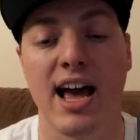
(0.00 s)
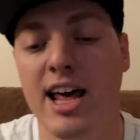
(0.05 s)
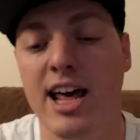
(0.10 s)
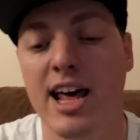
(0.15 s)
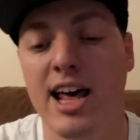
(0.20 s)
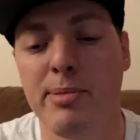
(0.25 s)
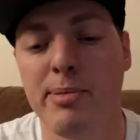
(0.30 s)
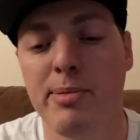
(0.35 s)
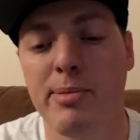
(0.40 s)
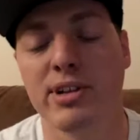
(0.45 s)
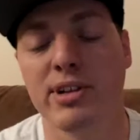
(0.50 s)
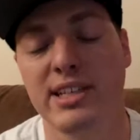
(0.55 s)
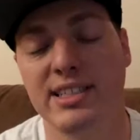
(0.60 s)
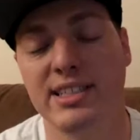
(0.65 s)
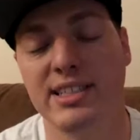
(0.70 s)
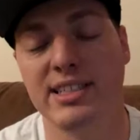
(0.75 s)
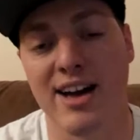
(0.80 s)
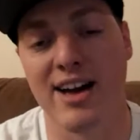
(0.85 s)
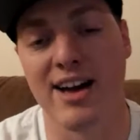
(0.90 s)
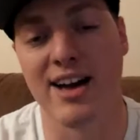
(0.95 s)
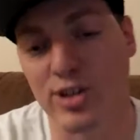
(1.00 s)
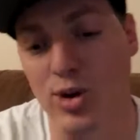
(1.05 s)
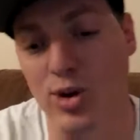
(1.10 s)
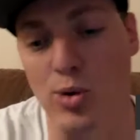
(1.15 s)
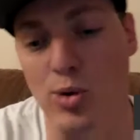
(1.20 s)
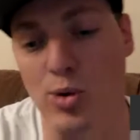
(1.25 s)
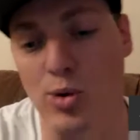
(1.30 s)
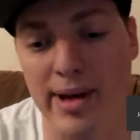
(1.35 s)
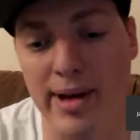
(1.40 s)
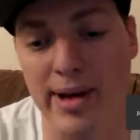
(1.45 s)
a lot of people are really down on
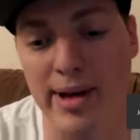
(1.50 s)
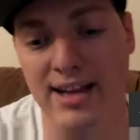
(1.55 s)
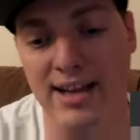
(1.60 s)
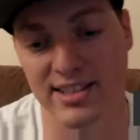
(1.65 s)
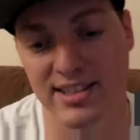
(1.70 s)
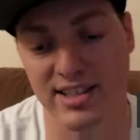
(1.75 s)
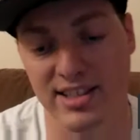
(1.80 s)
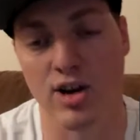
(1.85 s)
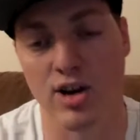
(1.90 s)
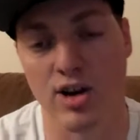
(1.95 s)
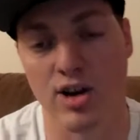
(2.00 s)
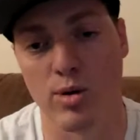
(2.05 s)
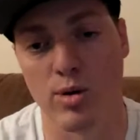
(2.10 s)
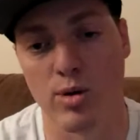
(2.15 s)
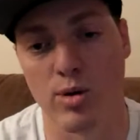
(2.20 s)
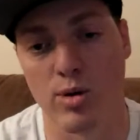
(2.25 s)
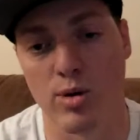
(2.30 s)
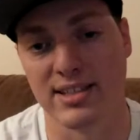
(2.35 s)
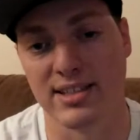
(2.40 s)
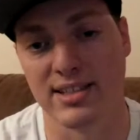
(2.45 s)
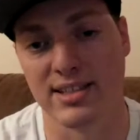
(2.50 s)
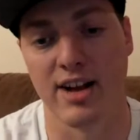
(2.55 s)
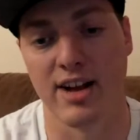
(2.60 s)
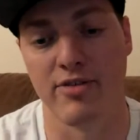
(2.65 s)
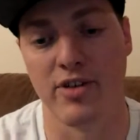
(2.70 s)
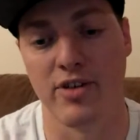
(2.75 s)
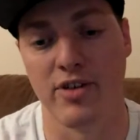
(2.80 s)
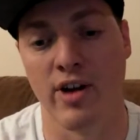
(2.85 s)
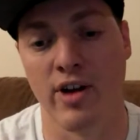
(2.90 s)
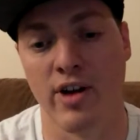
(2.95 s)
the quarterbacks, the young quarterbacks in the
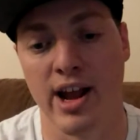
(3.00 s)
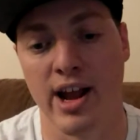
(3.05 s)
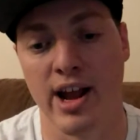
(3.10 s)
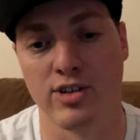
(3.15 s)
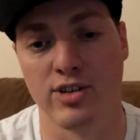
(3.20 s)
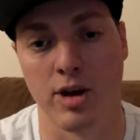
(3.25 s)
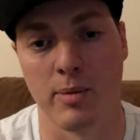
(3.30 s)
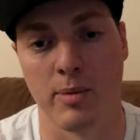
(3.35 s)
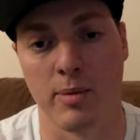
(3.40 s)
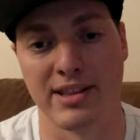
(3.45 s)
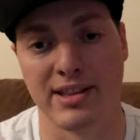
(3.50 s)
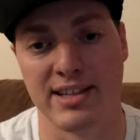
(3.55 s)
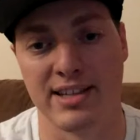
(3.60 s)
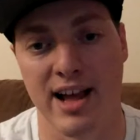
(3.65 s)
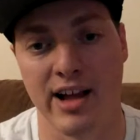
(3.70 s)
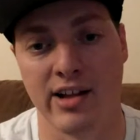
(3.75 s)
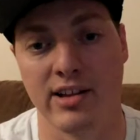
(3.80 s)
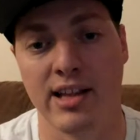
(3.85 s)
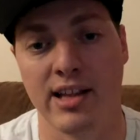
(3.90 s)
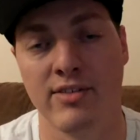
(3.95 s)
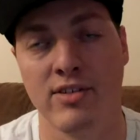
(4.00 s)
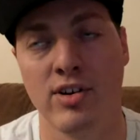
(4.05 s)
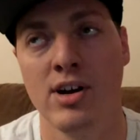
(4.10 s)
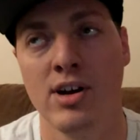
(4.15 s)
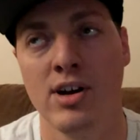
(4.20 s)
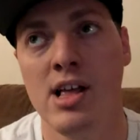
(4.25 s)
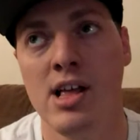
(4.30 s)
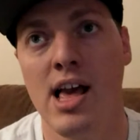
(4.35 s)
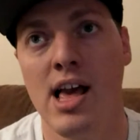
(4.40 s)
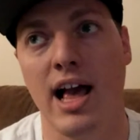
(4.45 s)
NFL right now, talking about the talent
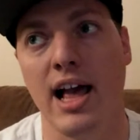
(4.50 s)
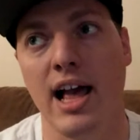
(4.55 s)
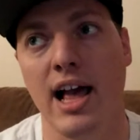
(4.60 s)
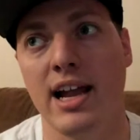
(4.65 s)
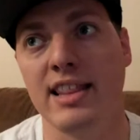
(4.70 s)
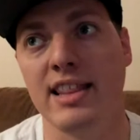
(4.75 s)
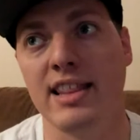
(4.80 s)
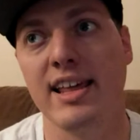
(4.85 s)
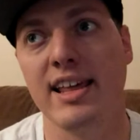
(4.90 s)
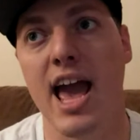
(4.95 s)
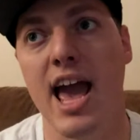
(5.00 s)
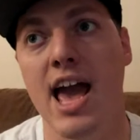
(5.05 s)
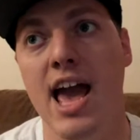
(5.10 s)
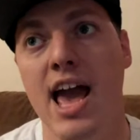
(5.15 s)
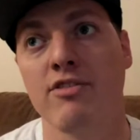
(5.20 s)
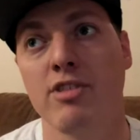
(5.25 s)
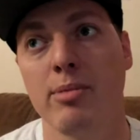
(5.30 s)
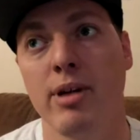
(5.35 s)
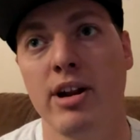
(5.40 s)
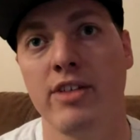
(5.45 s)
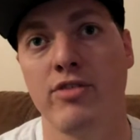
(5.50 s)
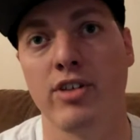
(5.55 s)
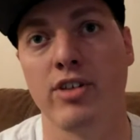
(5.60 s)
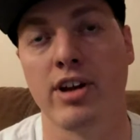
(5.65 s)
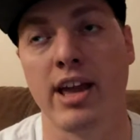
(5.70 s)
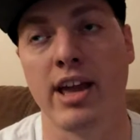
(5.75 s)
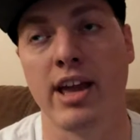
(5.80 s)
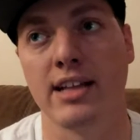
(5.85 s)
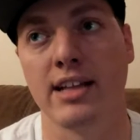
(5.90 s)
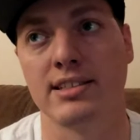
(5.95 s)
level. And I think everybody
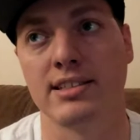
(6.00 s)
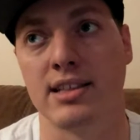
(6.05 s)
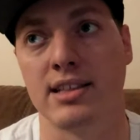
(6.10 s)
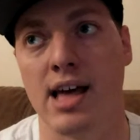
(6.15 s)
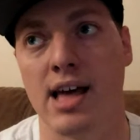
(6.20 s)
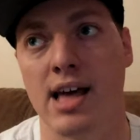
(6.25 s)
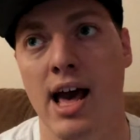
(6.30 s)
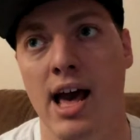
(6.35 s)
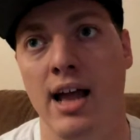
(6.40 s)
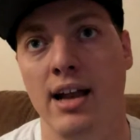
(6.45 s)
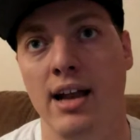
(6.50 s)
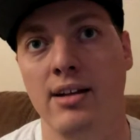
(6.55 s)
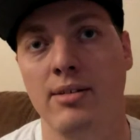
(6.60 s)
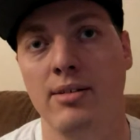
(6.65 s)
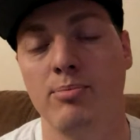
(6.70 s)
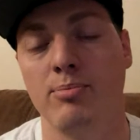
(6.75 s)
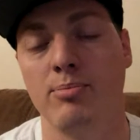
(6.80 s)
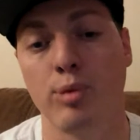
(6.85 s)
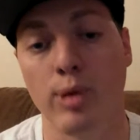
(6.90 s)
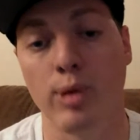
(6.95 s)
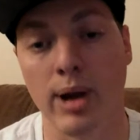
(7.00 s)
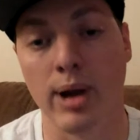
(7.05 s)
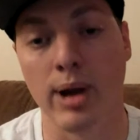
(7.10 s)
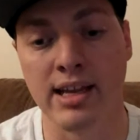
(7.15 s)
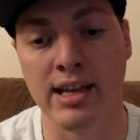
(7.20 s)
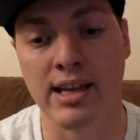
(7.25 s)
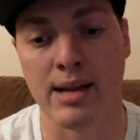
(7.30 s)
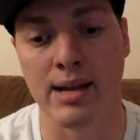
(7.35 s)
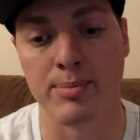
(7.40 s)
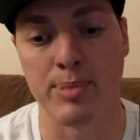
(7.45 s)
forgets that
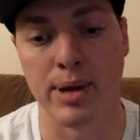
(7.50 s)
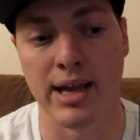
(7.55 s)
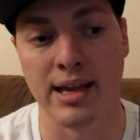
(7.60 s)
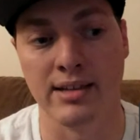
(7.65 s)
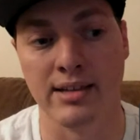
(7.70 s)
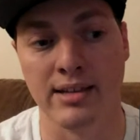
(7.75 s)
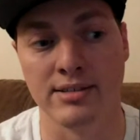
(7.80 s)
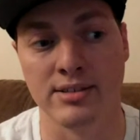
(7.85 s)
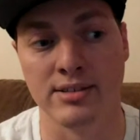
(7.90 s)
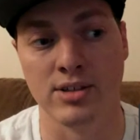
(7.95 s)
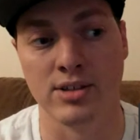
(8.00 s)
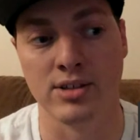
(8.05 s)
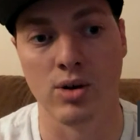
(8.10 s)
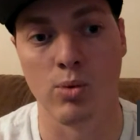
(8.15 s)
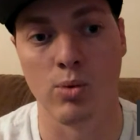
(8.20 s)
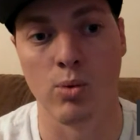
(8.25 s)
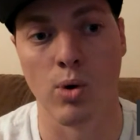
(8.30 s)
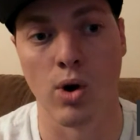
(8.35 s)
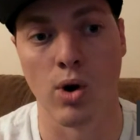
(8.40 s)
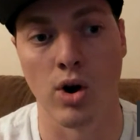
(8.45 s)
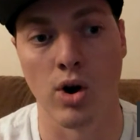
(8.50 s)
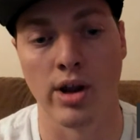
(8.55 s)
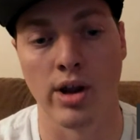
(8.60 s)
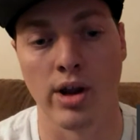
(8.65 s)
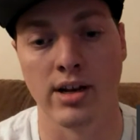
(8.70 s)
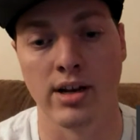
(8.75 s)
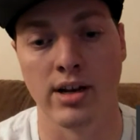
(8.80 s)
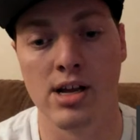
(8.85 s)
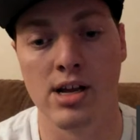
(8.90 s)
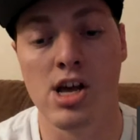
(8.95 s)
Brady and Peyton
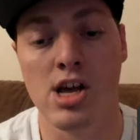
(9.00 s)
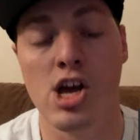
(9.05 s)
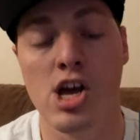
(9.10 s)
weren't